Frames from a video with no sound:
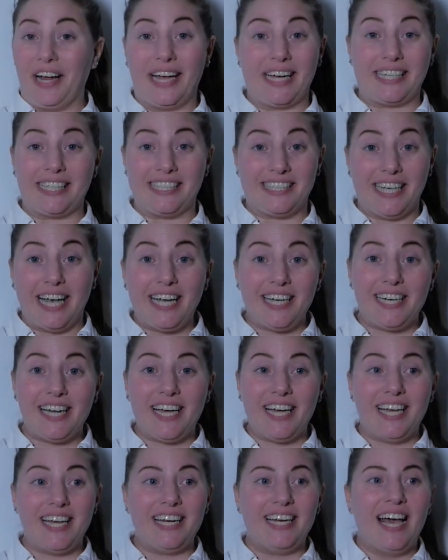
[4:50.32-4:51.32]

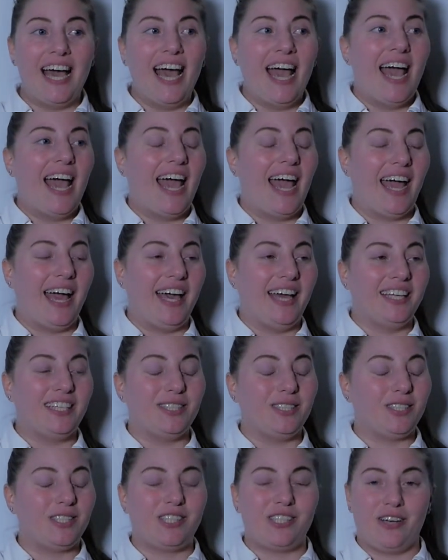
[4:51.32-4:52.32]
excited,
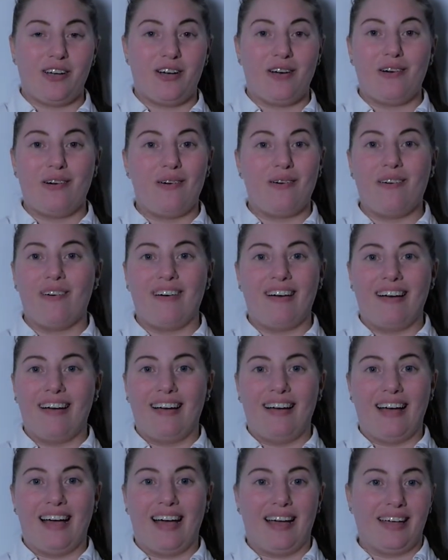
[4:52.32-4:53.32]
and so
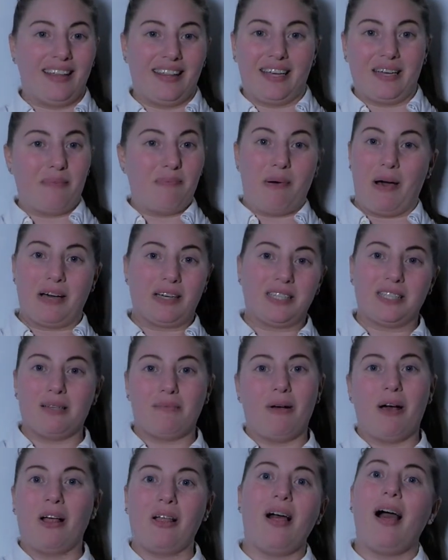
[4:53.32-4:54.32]
I boxed them
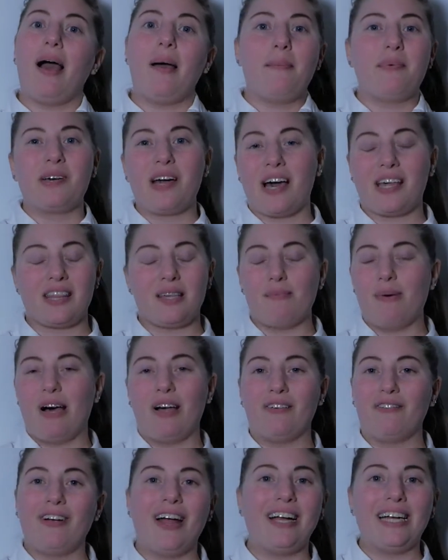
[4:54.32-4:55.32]
all up, got them
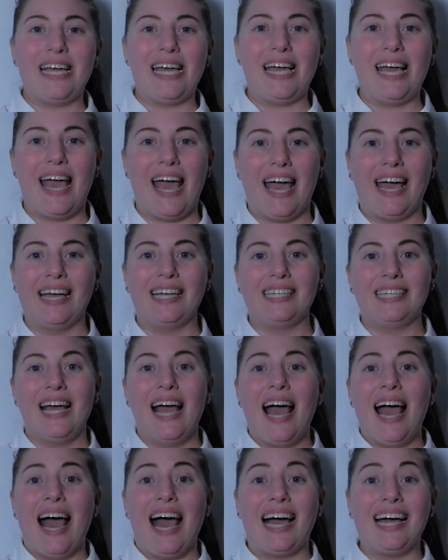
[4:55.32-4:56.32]
all ready, and
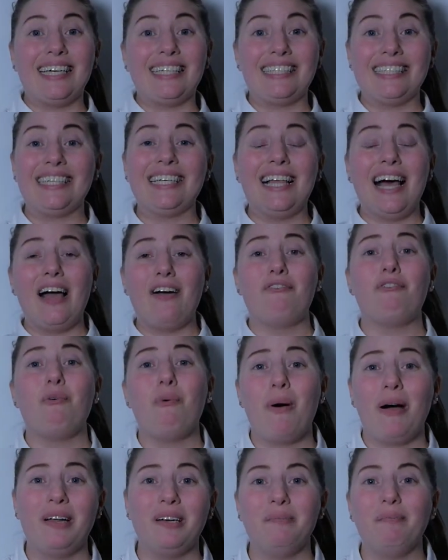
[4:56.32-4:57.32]
I still have
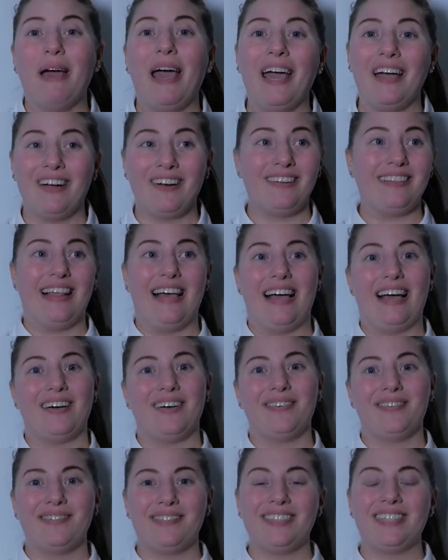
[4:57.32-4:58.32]
1 pair
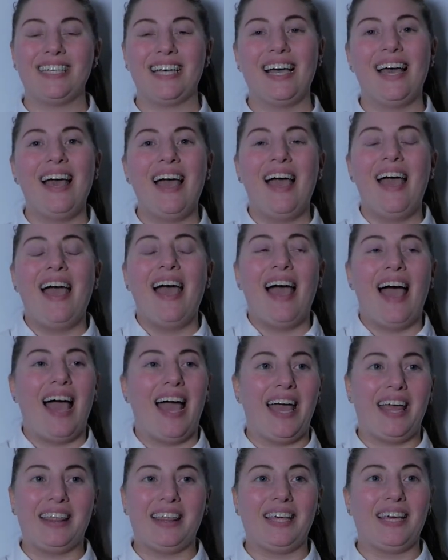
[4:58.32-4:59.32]
left.
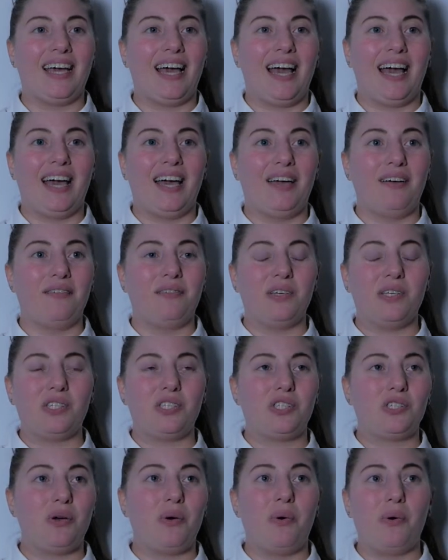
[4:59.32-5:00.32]
I think I've
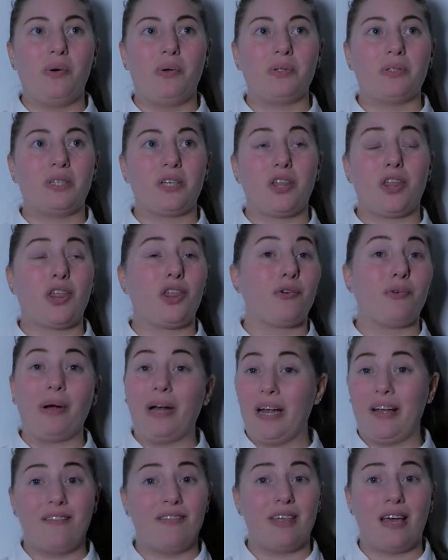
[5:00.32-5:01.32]
sold
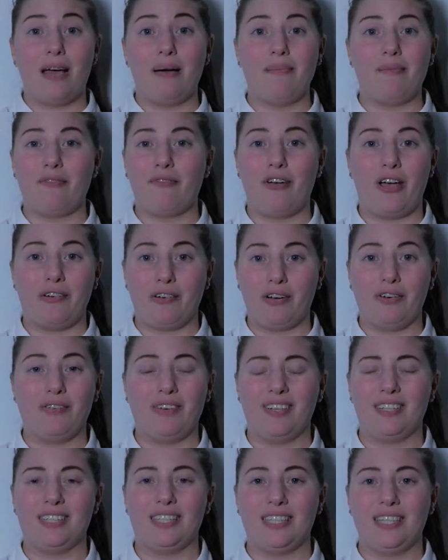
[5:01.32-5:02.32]
3 of them very
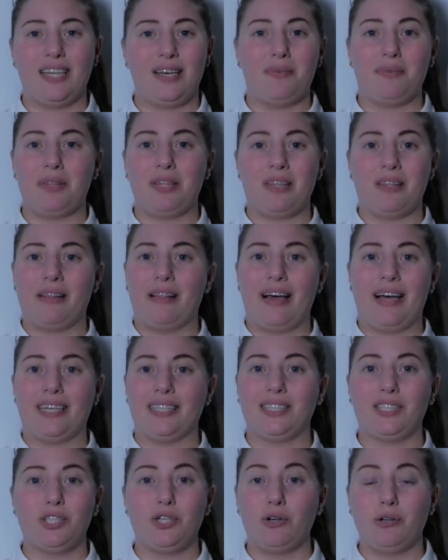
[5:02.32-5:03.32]
recently within the
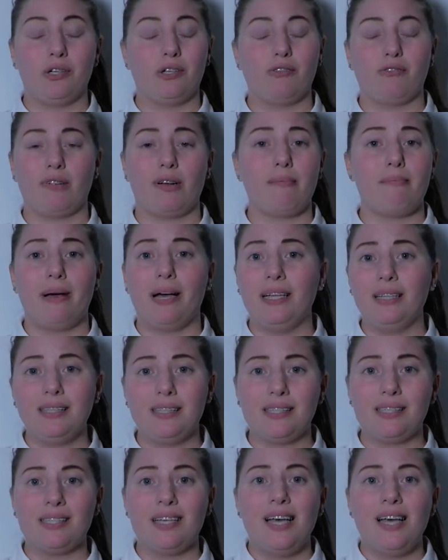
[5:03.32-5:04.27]
last 2 or 3 months.